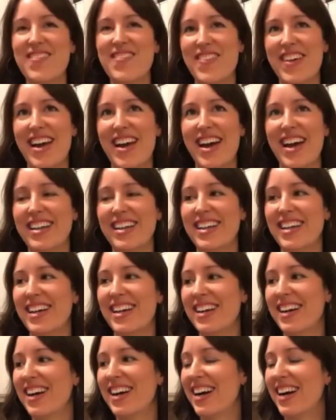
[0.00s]
that.
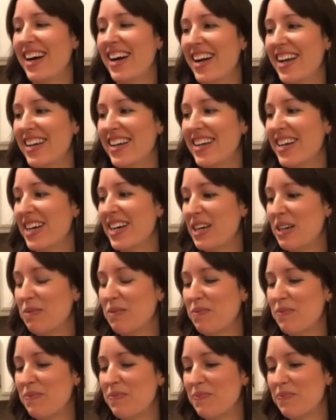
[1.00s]
I
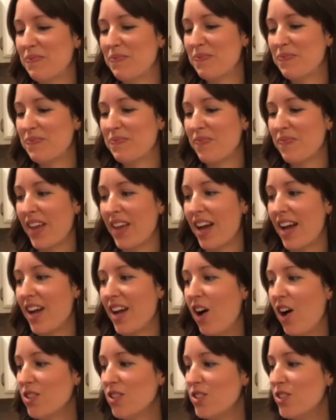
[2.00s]

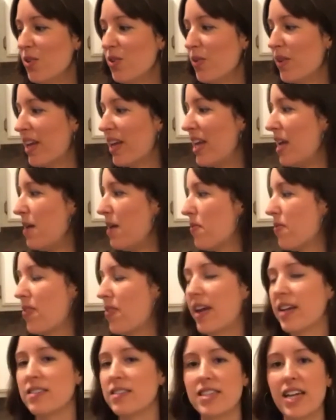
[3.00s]
also keep
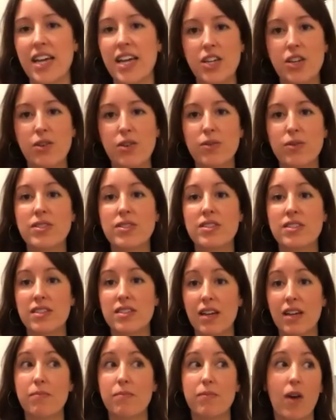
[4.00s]
things I use
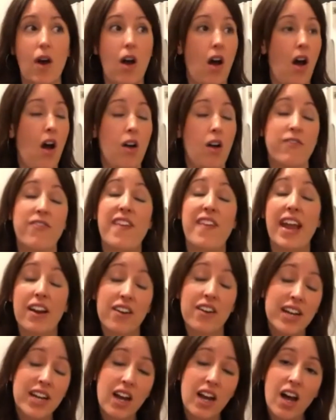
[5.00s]

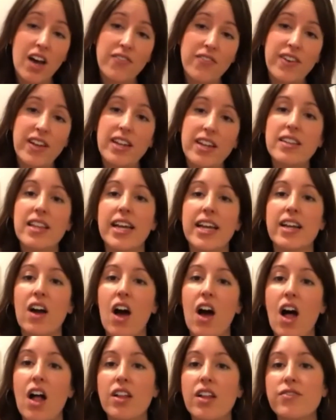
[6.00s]
very often, like
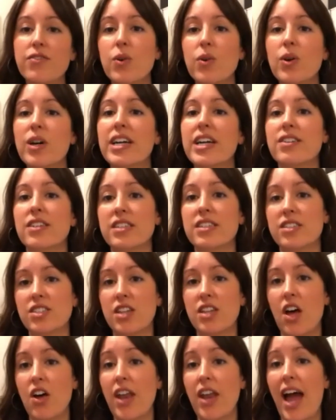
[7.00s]
olive oil and
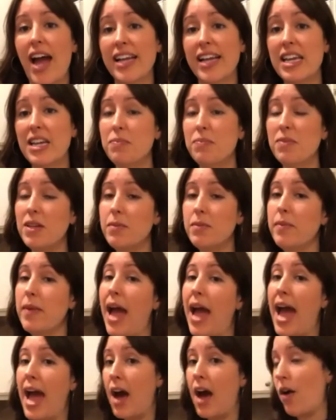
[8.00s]
salt. I keep them
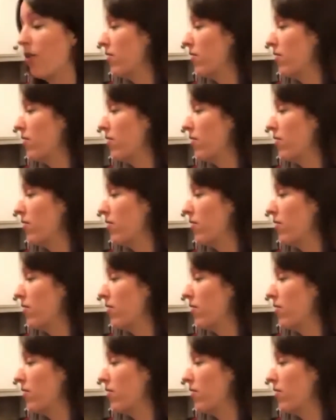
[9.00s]
out